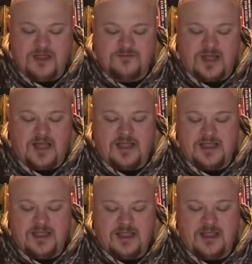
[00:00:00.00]
I
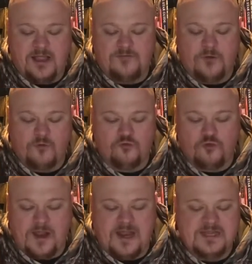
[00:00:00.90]
have
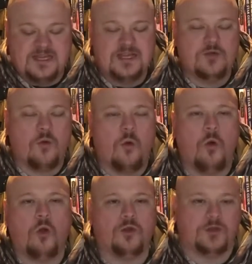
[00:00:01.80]
Randy
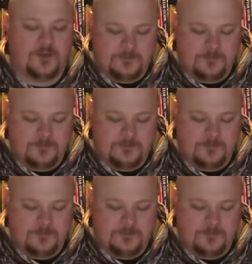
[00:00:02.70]
Orton.